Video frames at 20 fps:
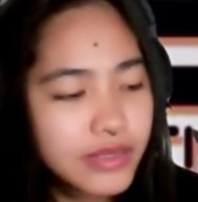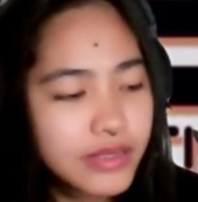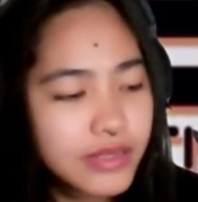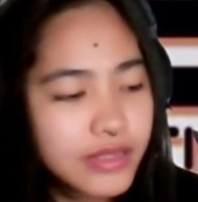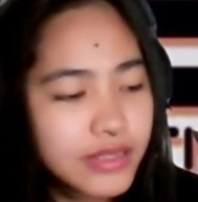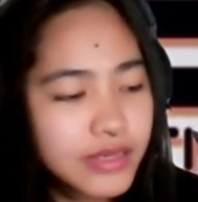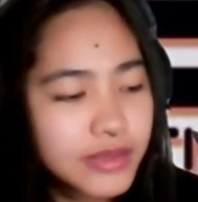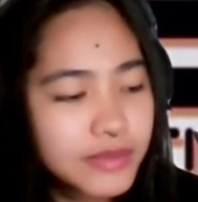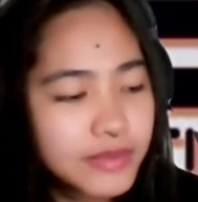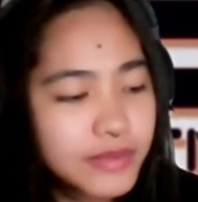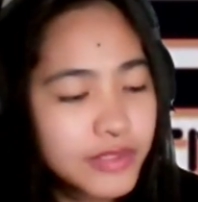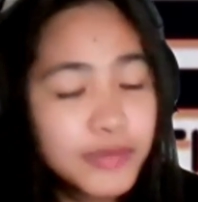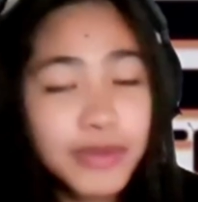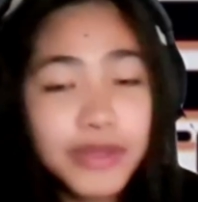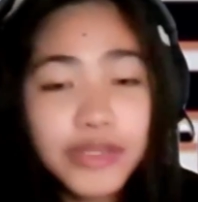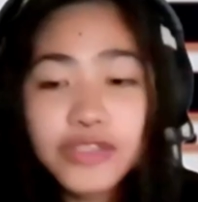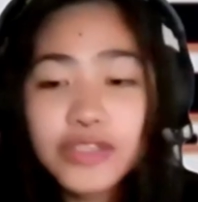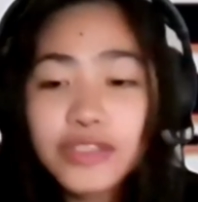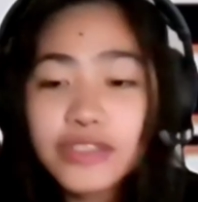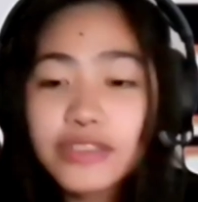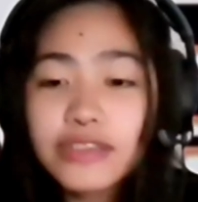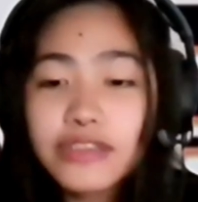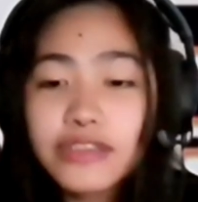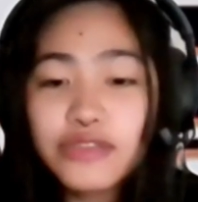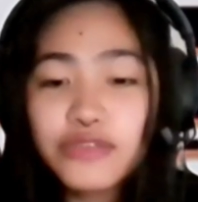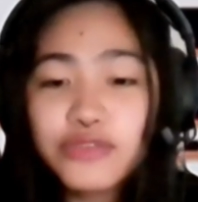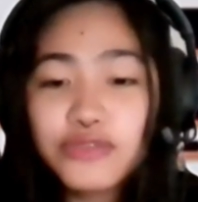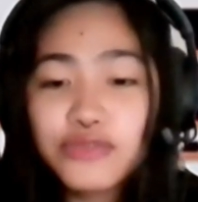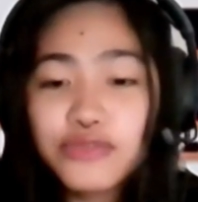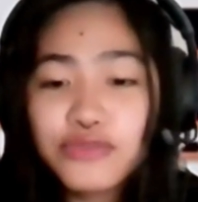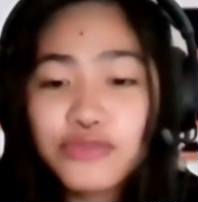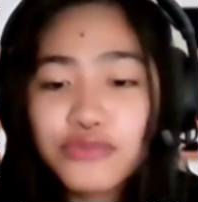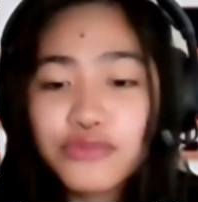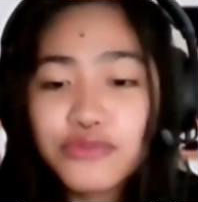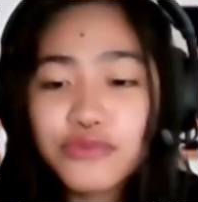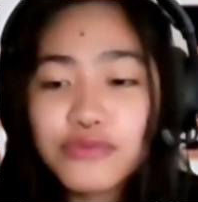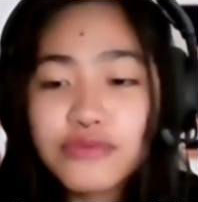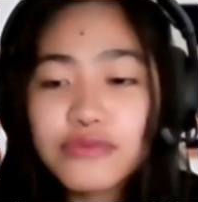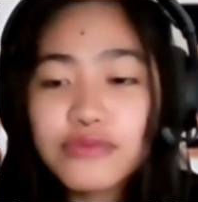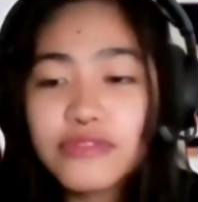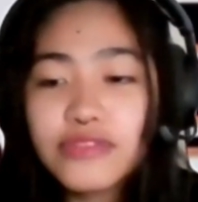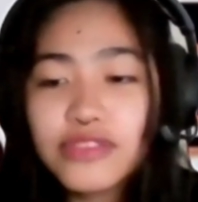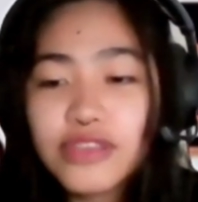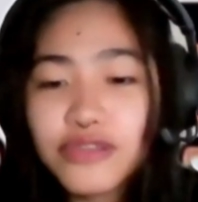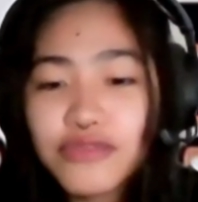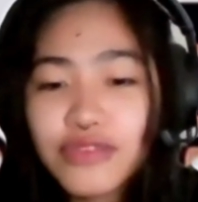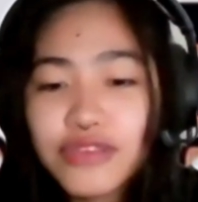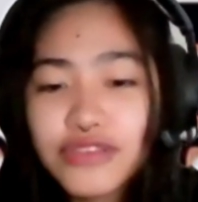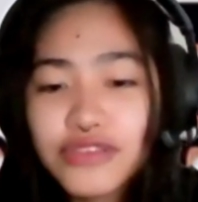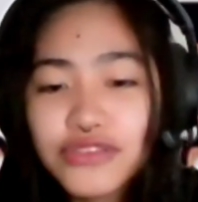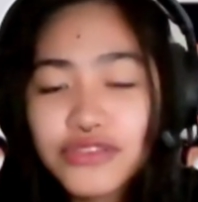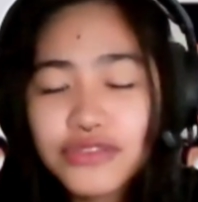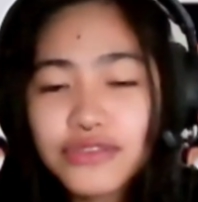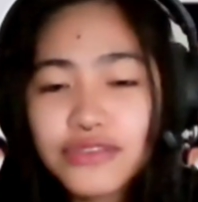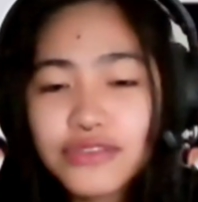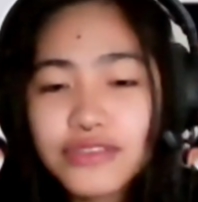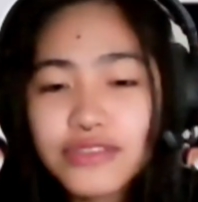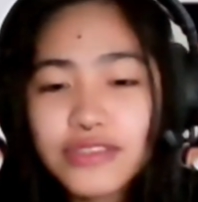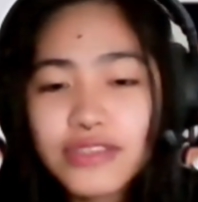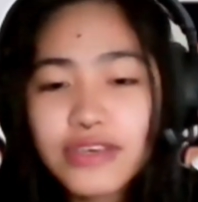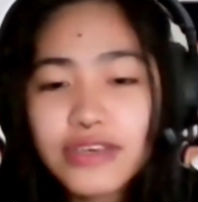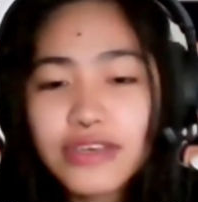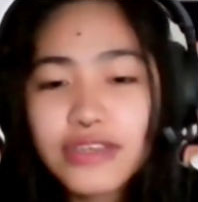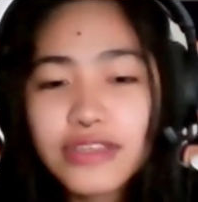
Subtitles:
some, especially the new generations,